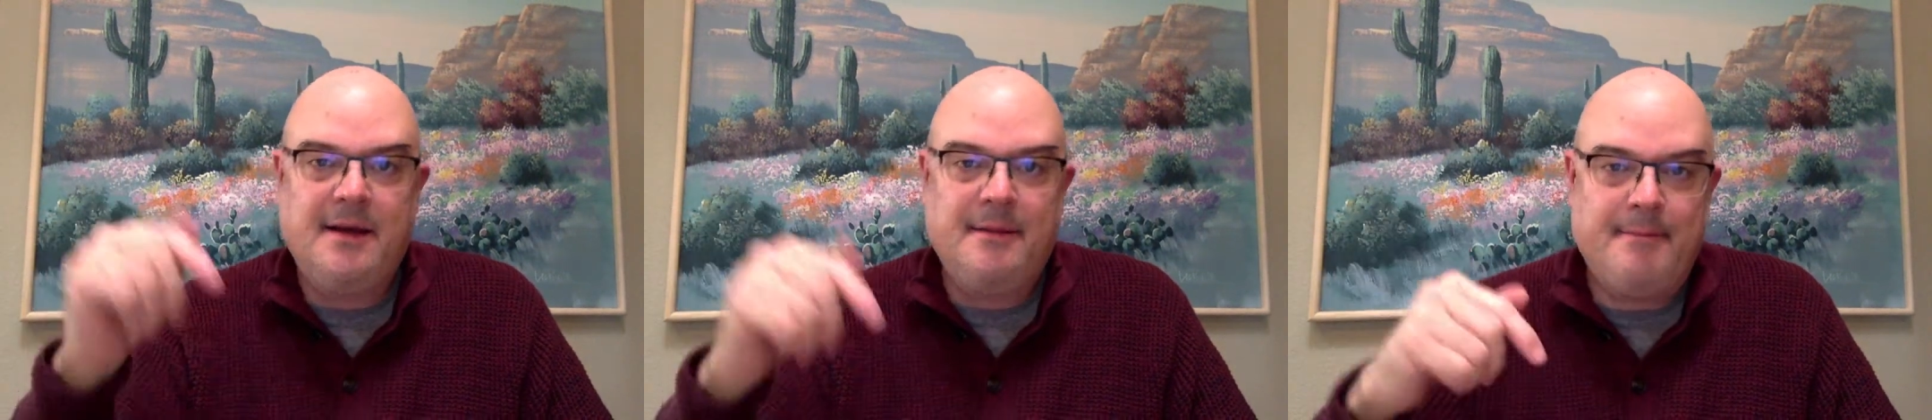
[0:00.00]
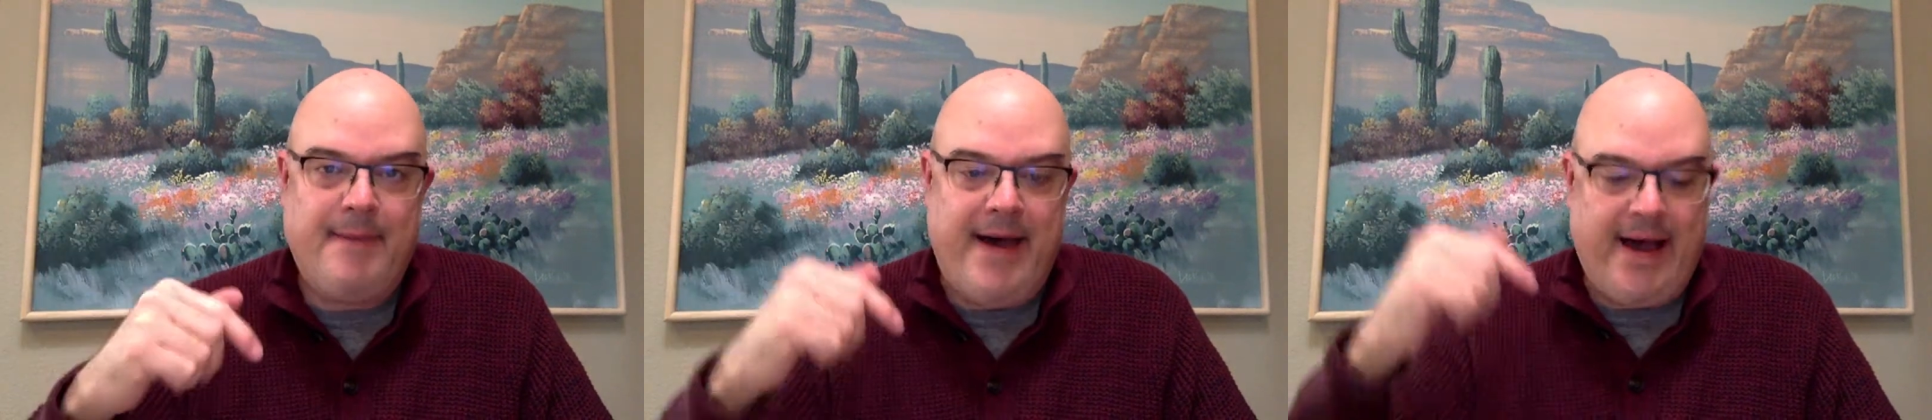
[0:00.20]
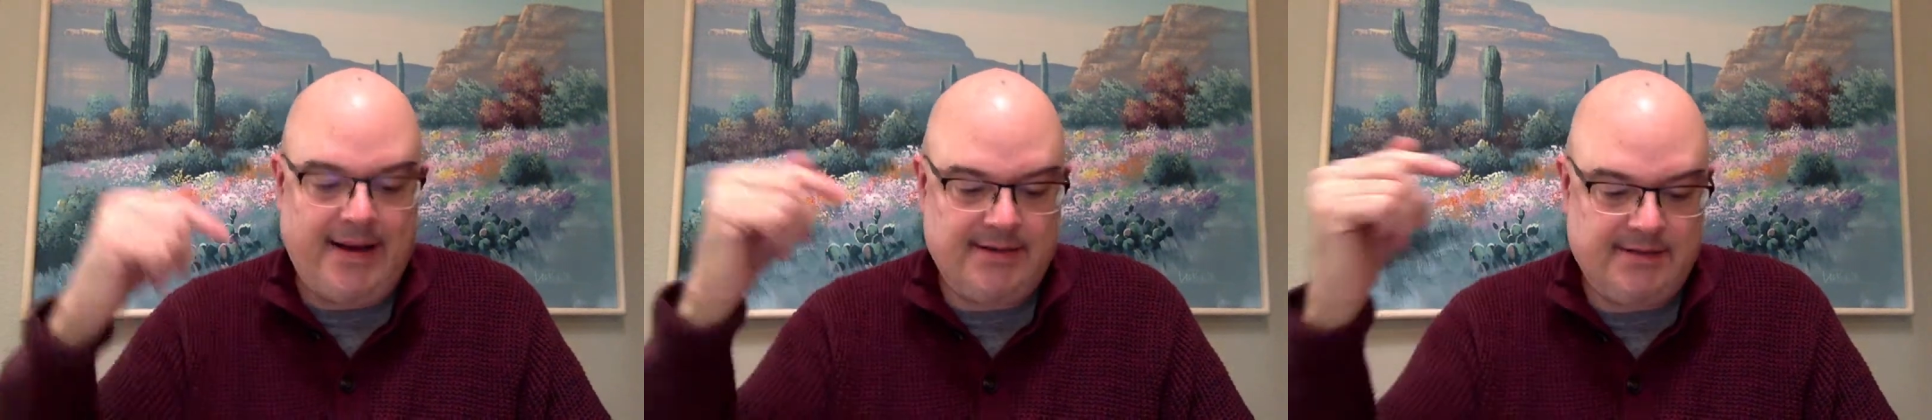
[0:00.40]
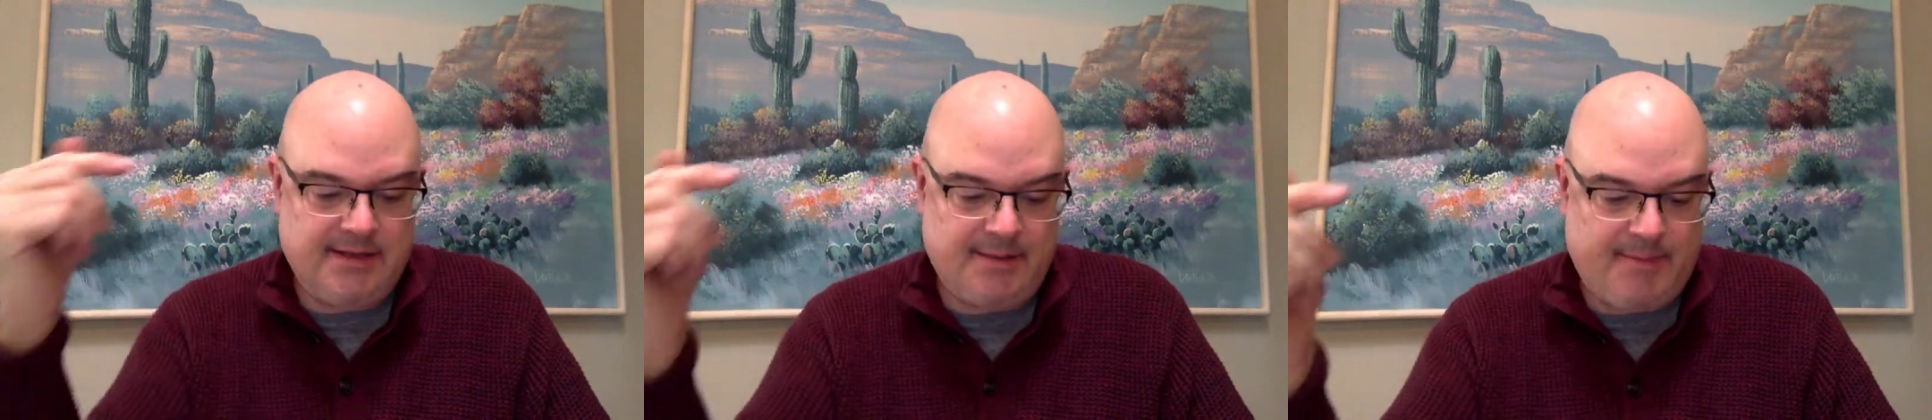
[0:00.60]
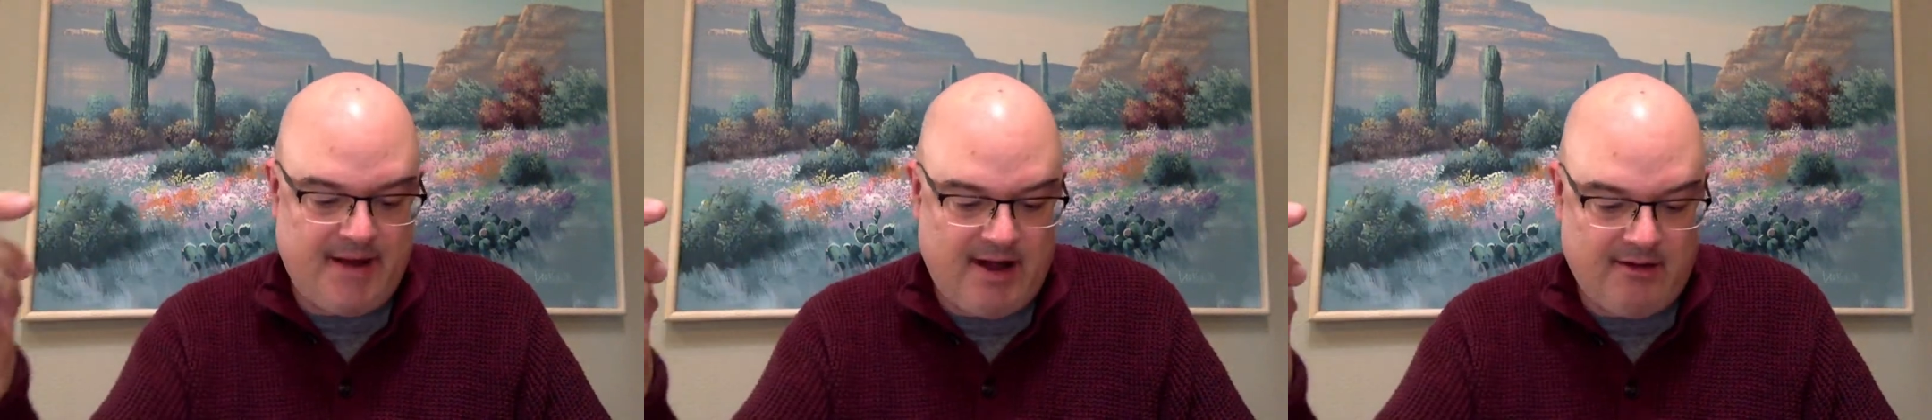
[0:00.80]
back to
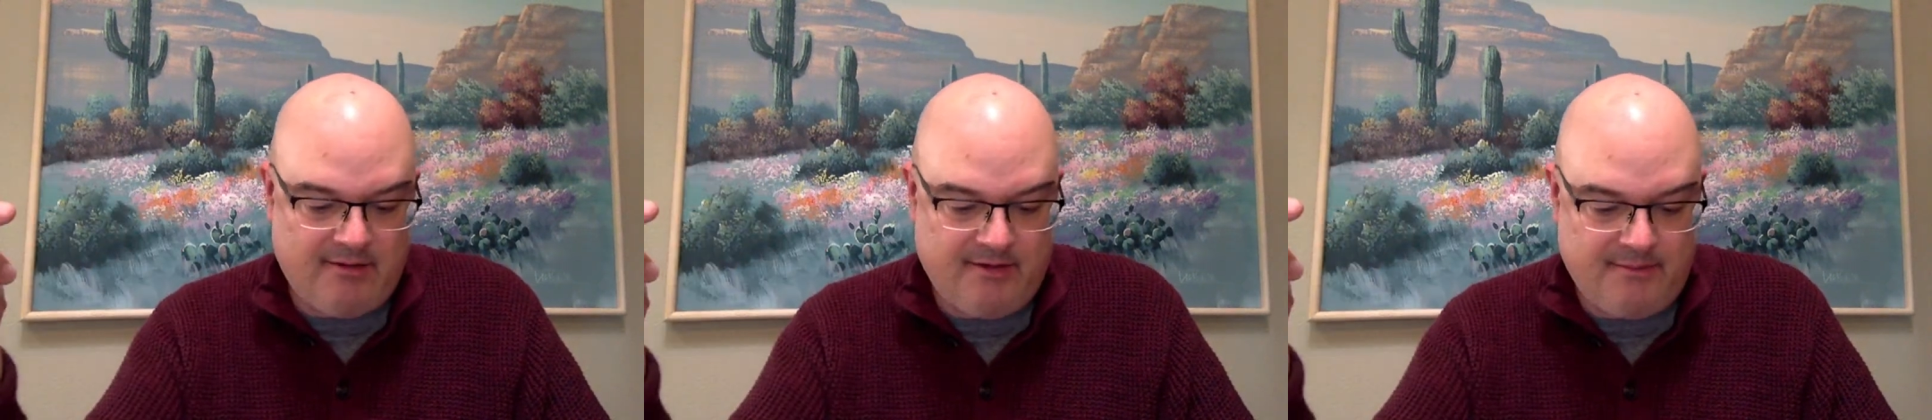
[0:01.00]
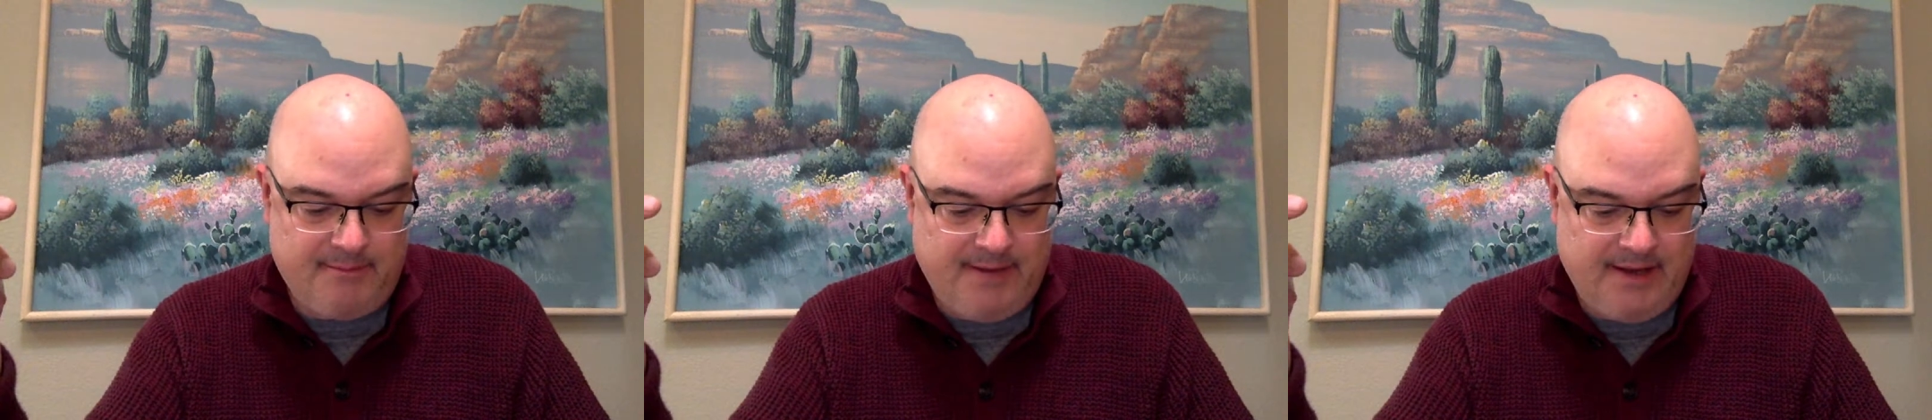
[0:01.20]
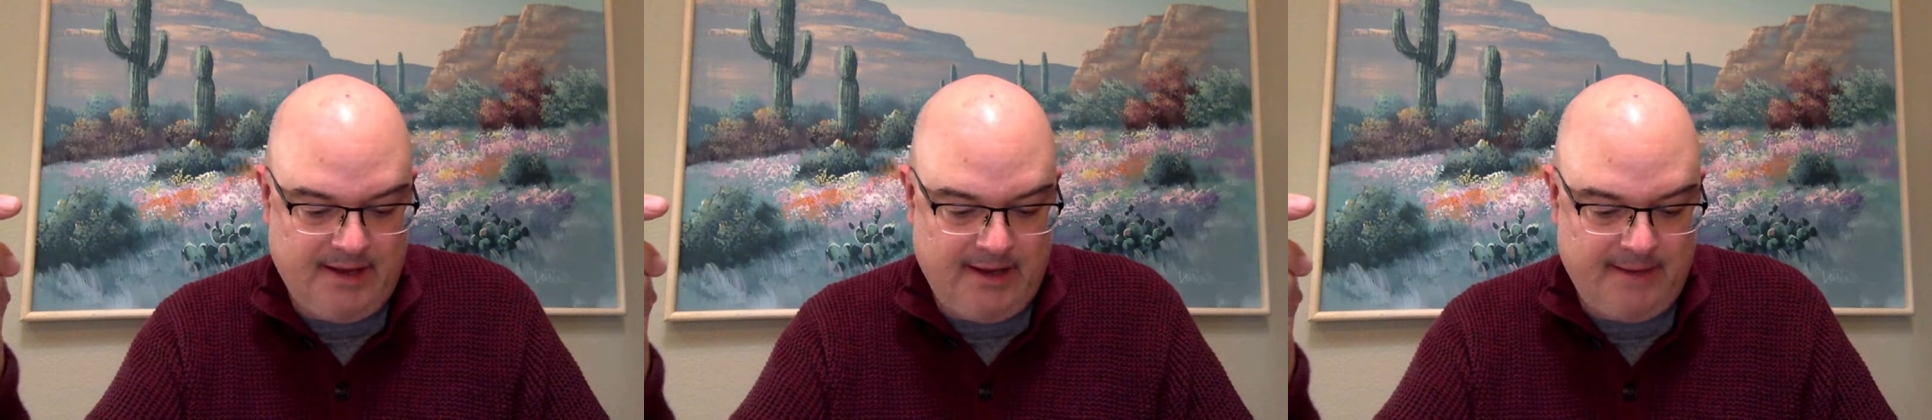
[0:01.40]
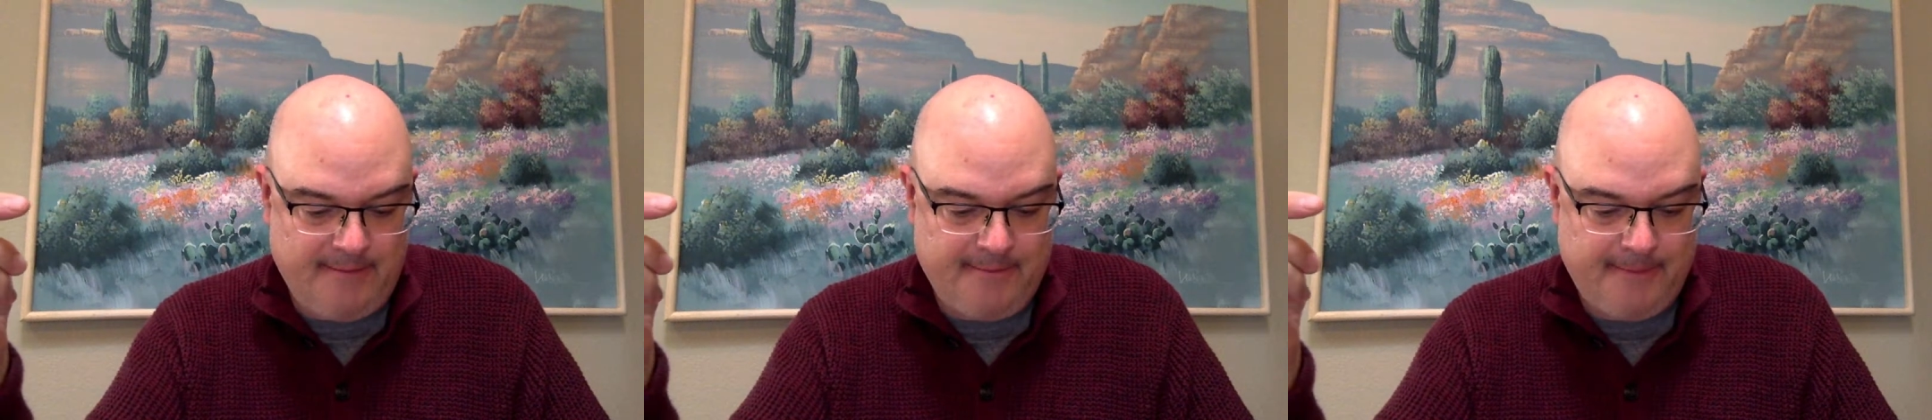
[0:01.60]
the power of being.